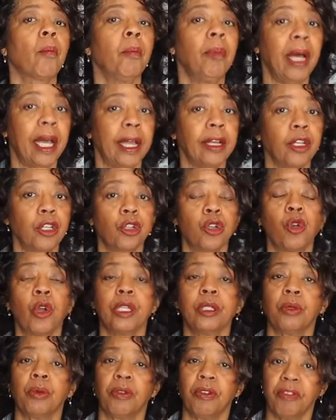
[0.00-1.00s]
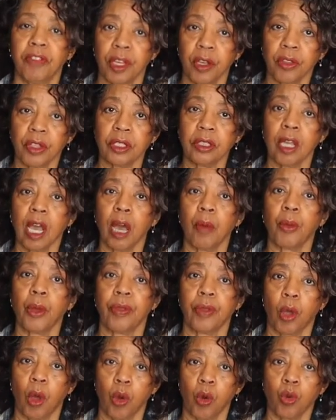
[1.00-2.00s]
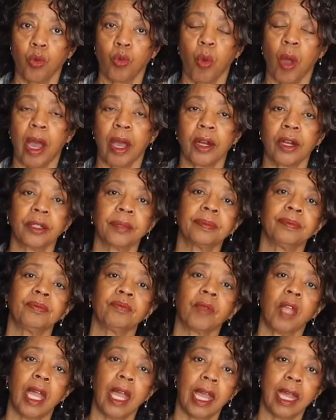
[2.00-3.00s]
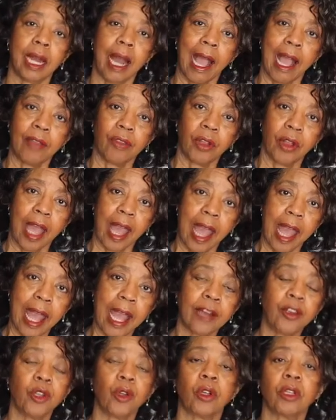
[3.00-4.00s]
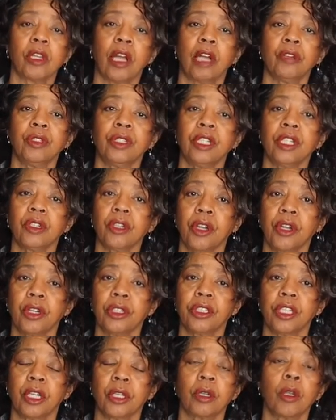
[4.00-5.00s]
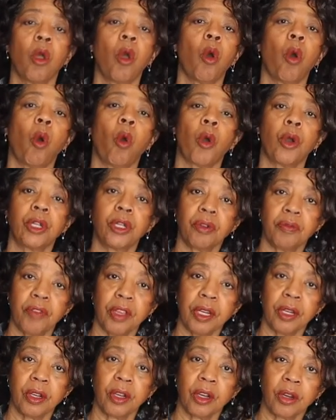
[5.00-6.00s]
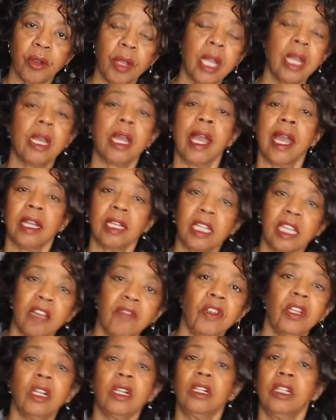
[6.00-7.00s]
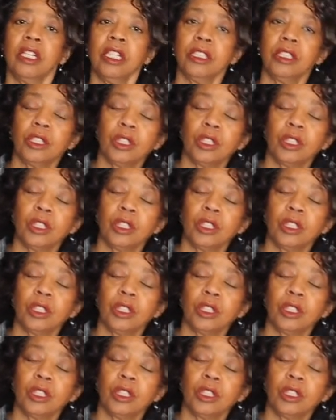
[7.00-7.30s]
But you're going to fill the tub with cold water and either add your laundry detergent or your vinegar and give it a good